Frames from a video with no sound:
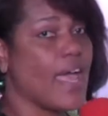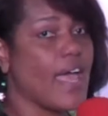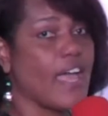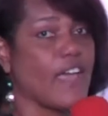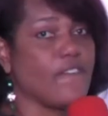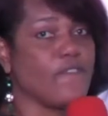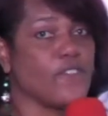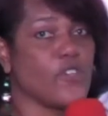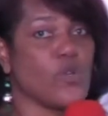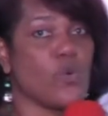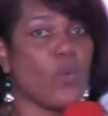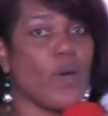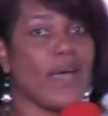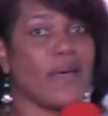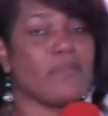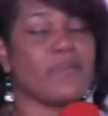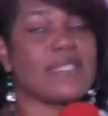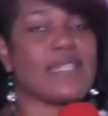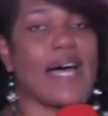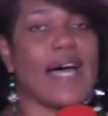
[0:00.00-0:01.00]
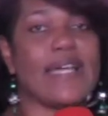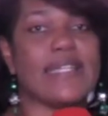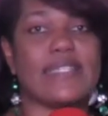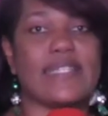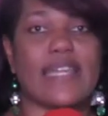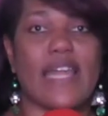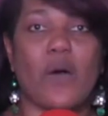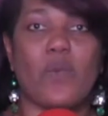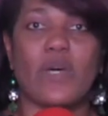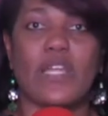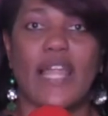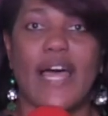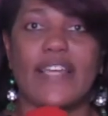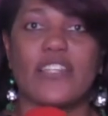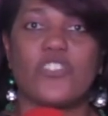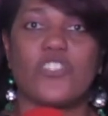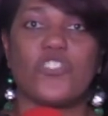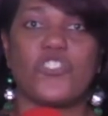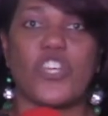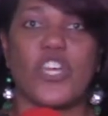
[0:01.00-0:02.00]
A few websites that I would like
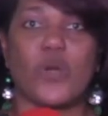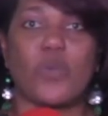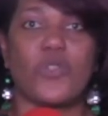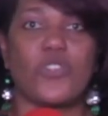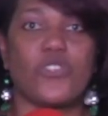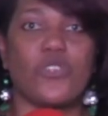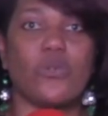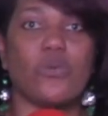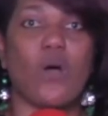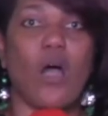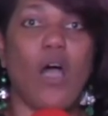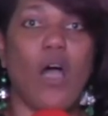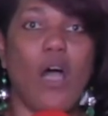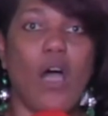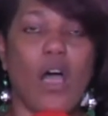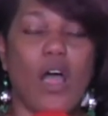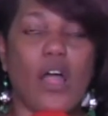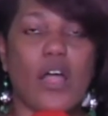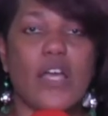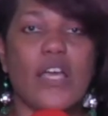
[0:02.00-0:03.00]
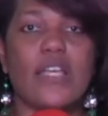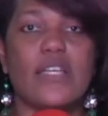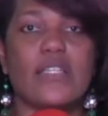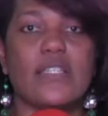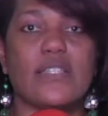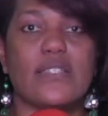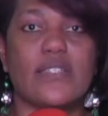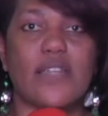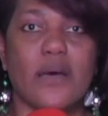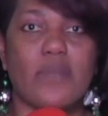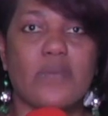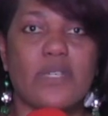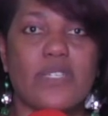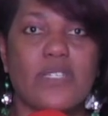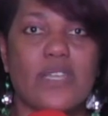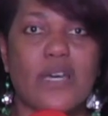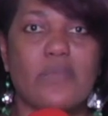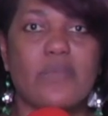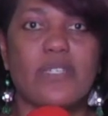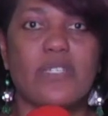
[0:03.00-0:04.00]
to share with you are
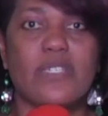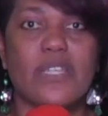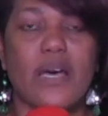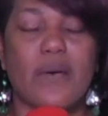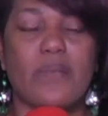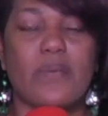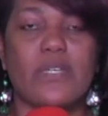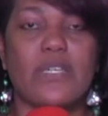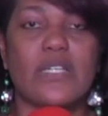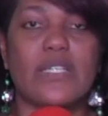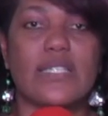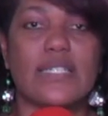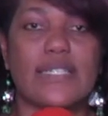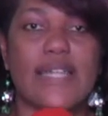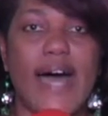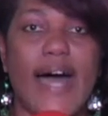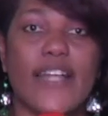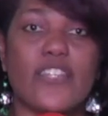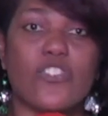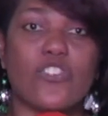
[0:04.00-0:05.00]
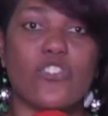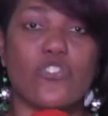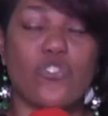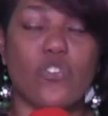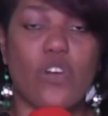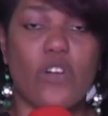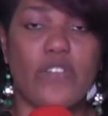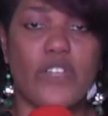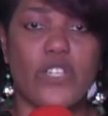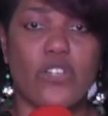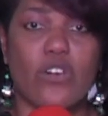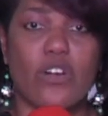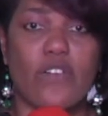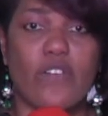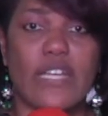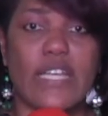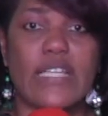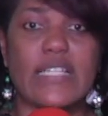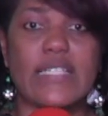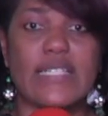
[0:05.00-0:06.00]

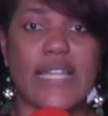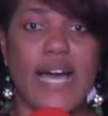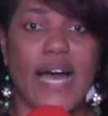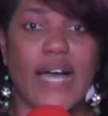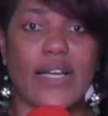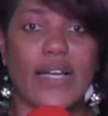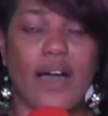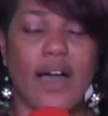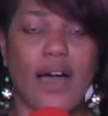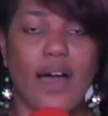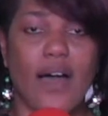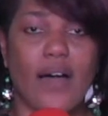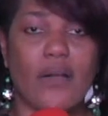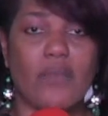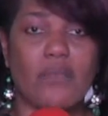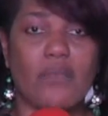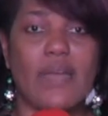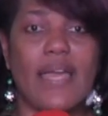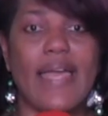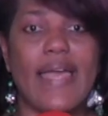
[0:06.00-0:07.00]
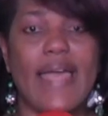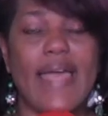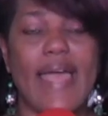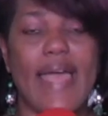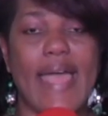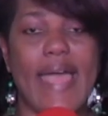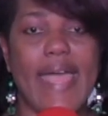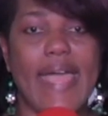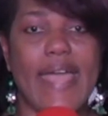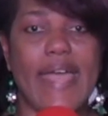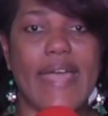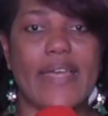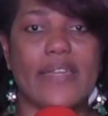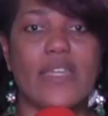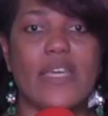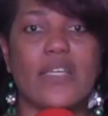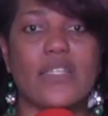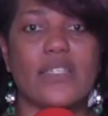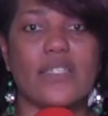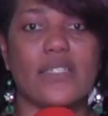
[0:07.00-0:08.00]
www.storynori.com and
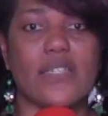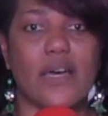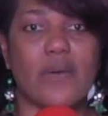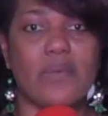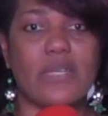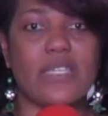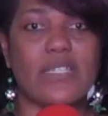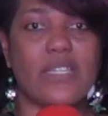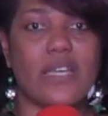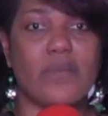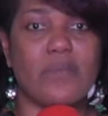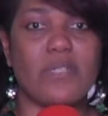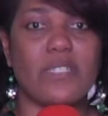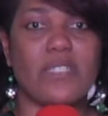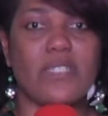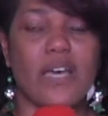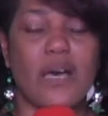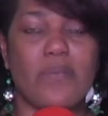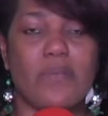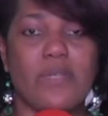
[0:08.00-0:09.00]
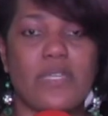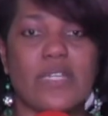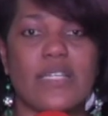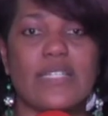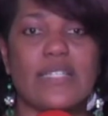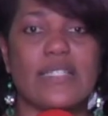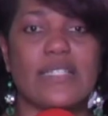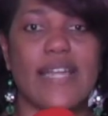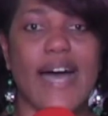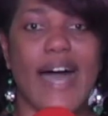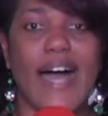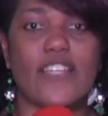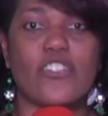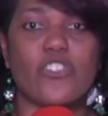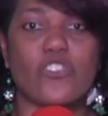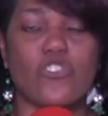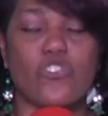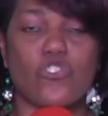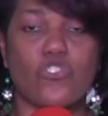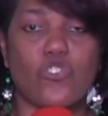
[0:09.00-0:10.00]

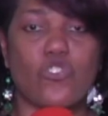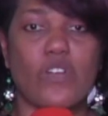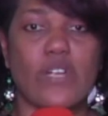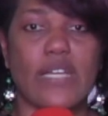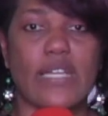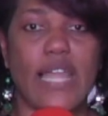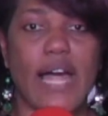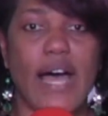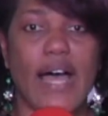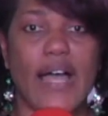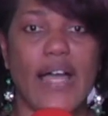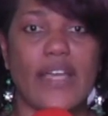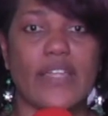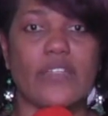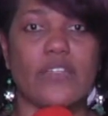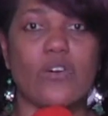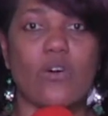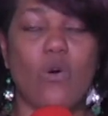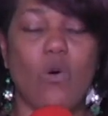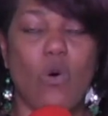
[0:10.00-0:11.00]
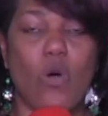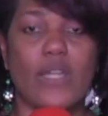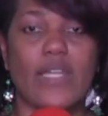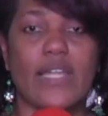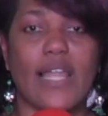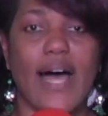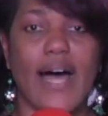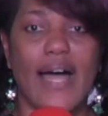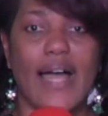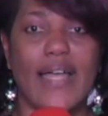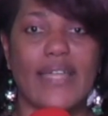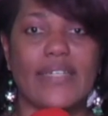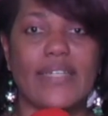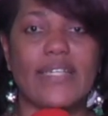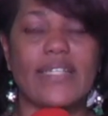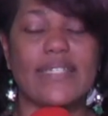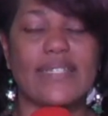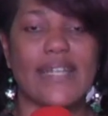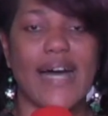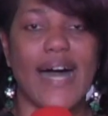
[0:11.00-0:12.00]

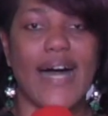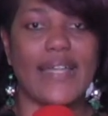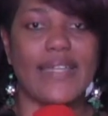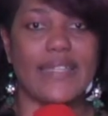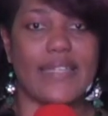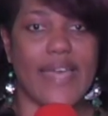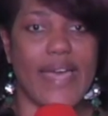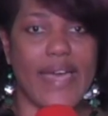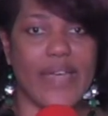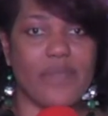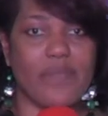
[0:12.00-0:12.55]
www.storylineonline.net.